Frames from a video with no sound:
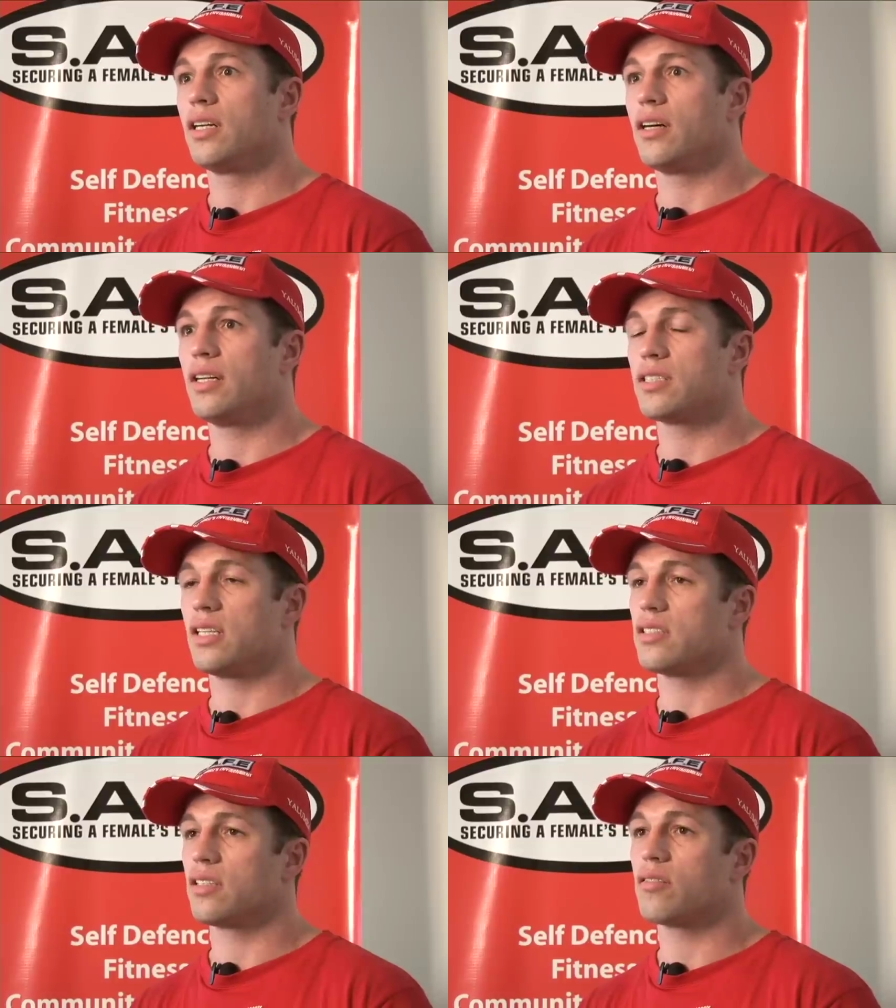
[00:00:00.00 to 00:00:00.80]
You know,
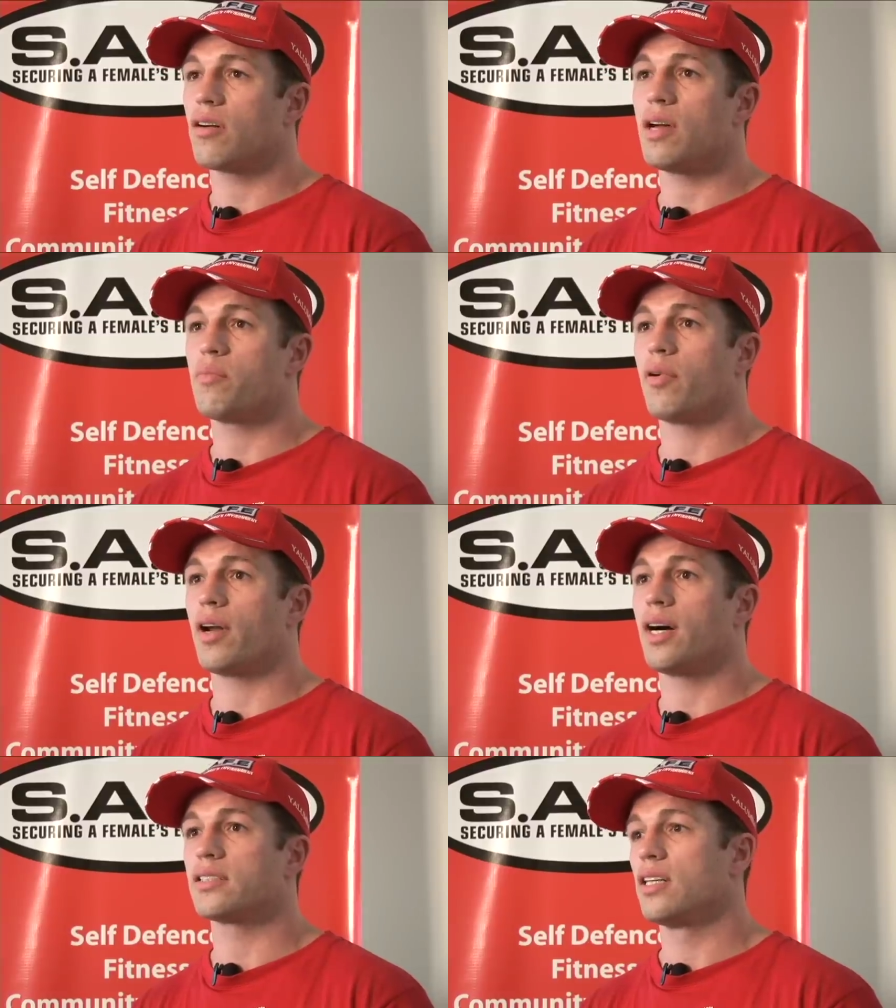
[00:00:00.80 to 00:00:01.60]
it's a great
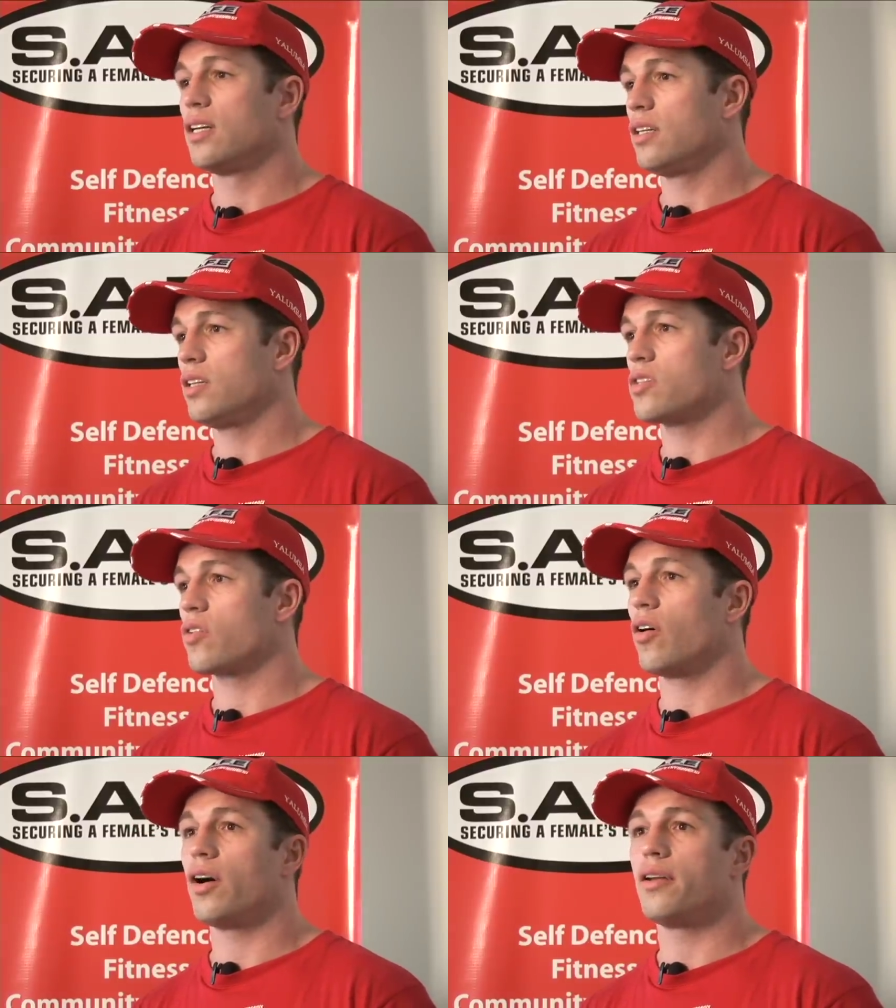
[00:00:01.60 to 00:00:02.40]
product. You
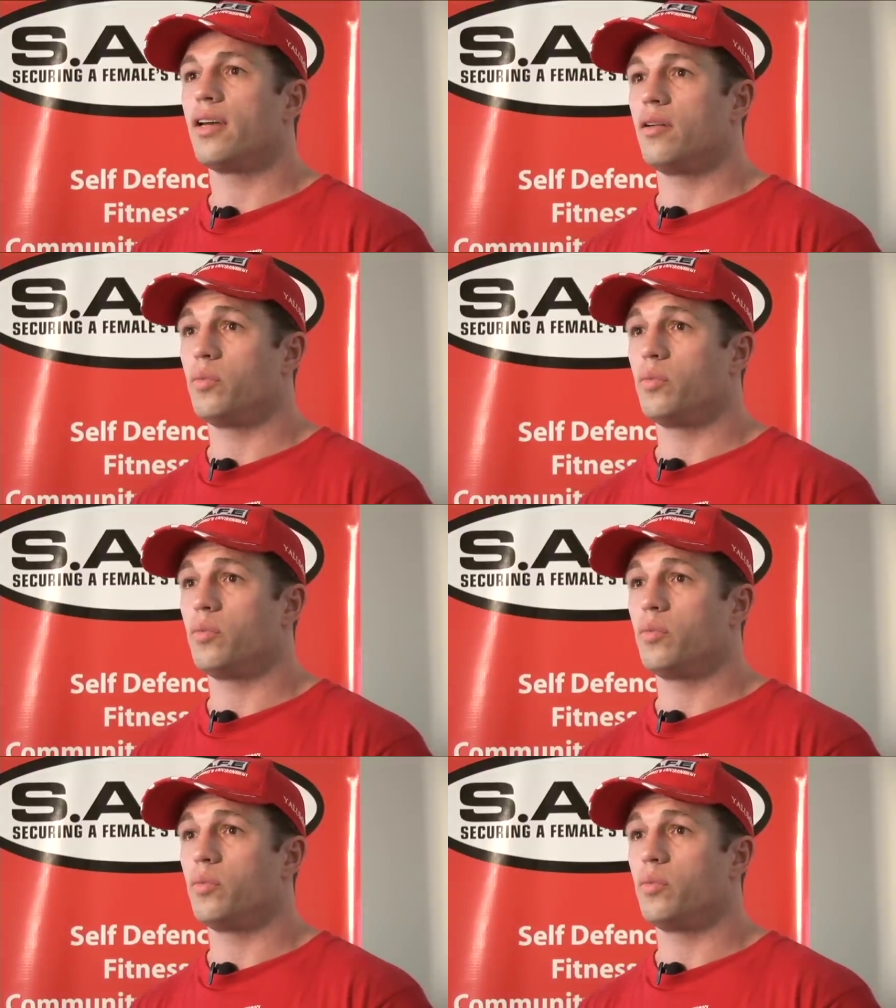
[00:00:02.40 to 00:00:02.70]
try it,